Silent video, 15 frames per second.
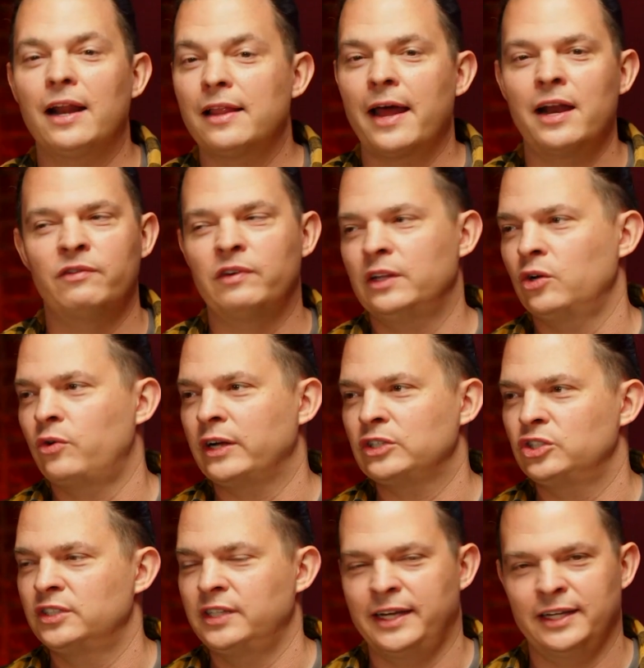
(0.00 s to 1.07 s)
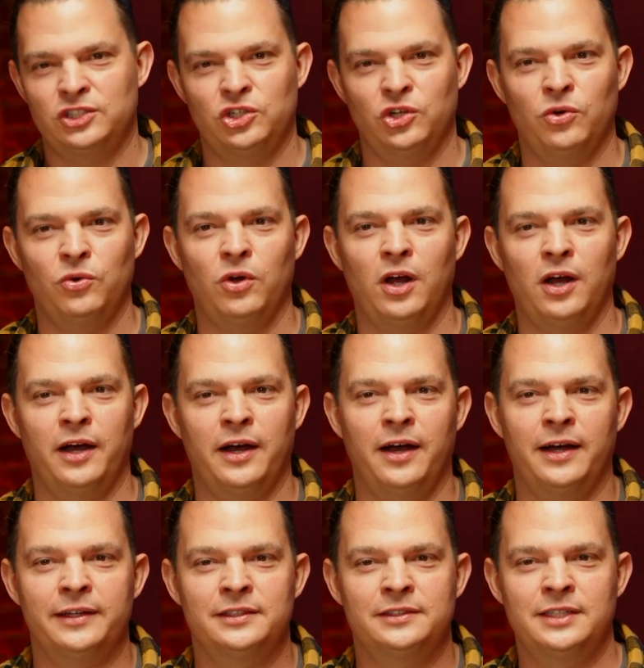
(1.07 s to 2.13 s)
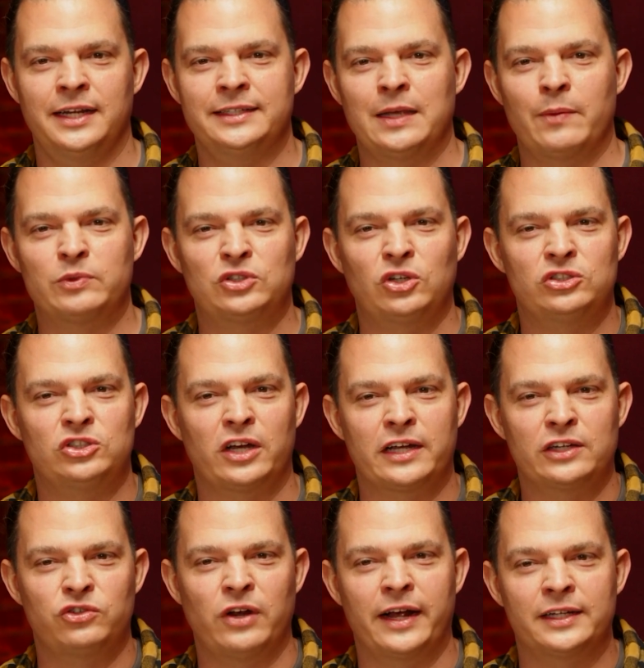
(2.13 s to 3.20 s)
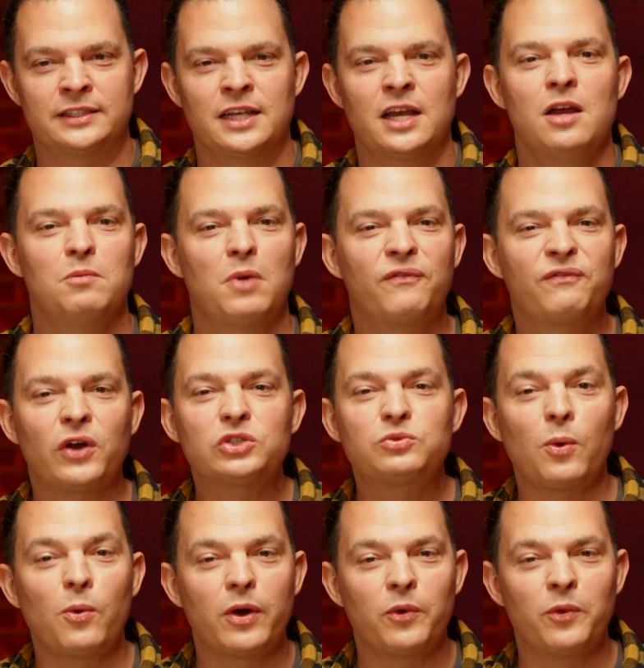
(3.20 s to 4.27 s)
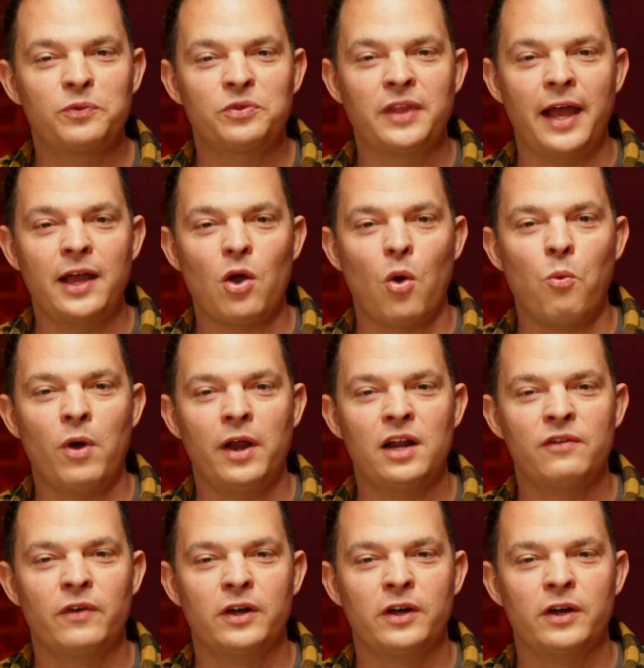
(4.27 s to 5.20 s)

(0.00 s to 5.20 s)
a lot of other questions to get to uh, on today's episode of Talking Dragons. But first, we want to thank one of